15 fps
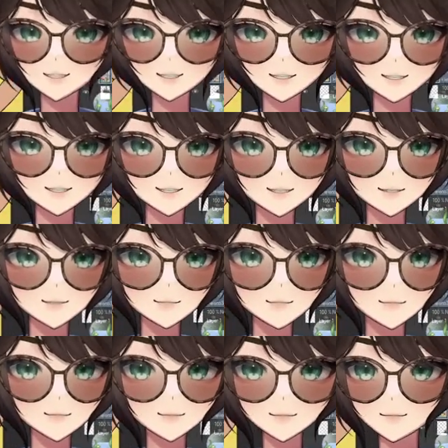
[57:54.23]

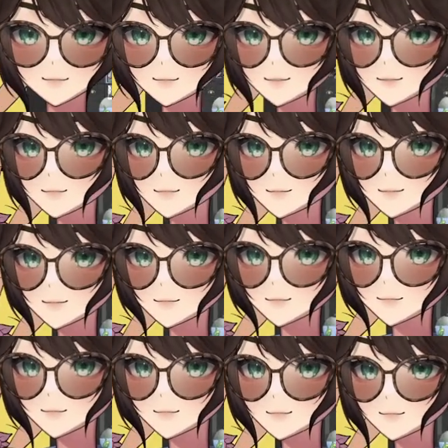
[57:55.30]
No. Okay, wait. So
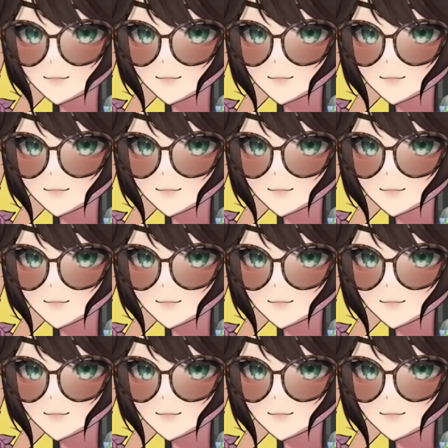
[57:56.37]
let's